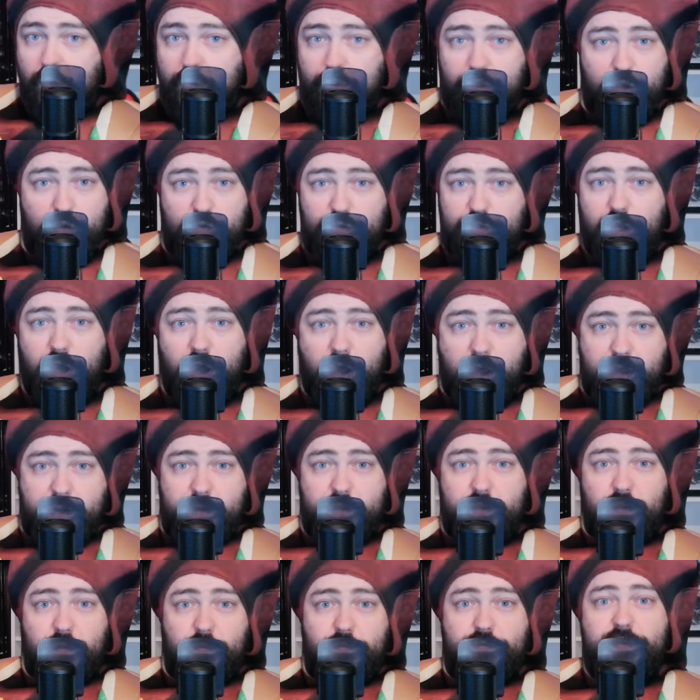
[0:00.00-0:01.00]
use
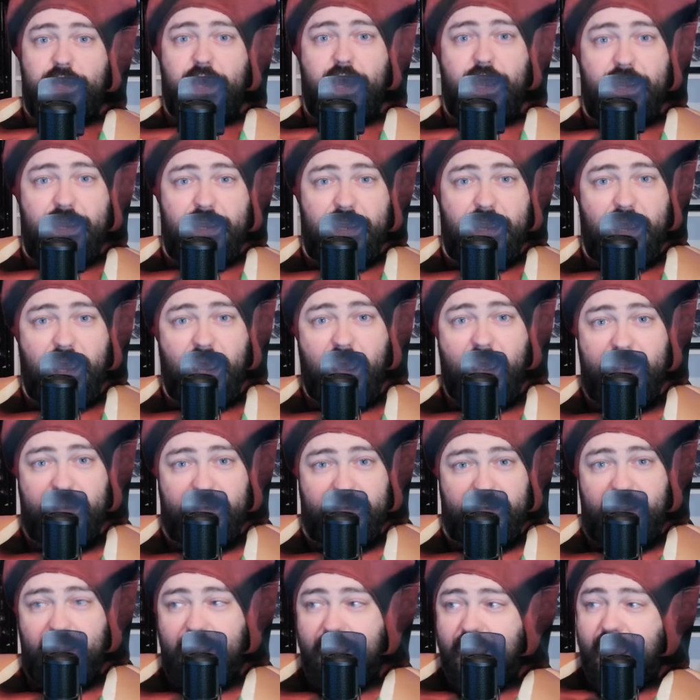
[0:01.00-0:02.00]
condoms and
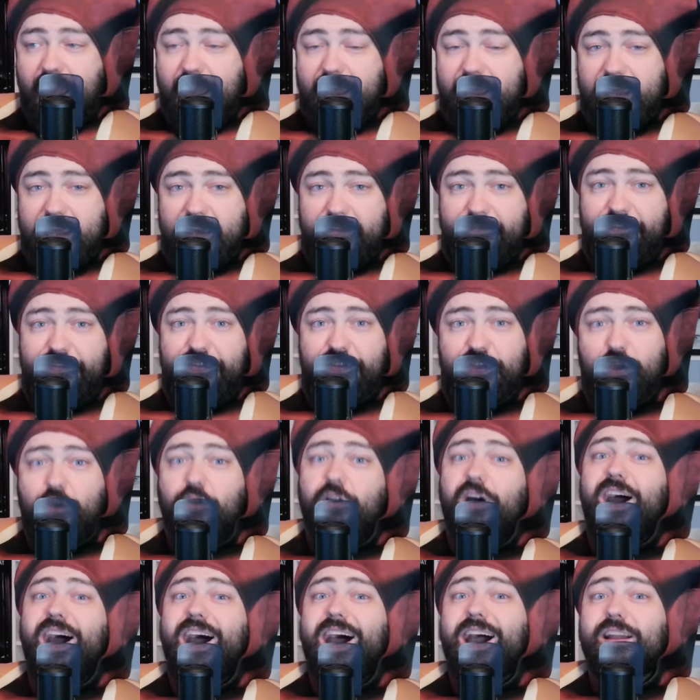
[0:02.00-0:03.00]
and and give it the
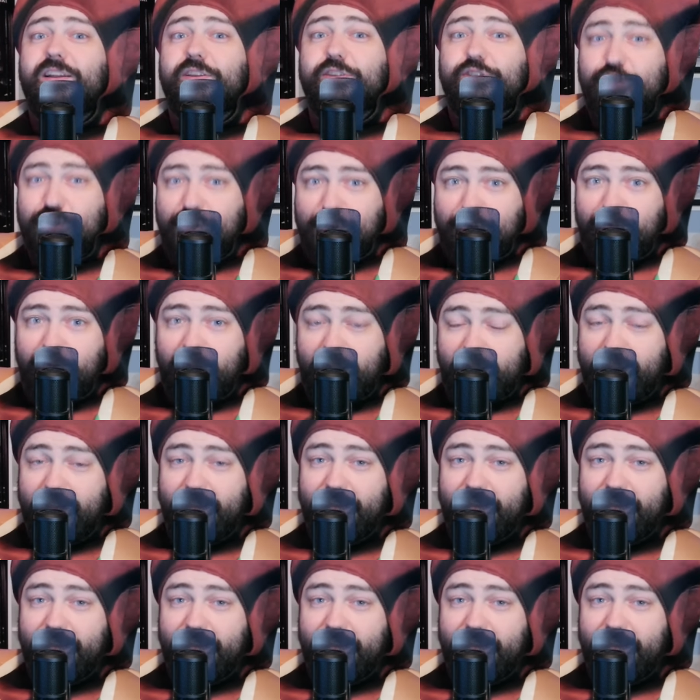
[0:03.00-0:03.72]
Ohaktua.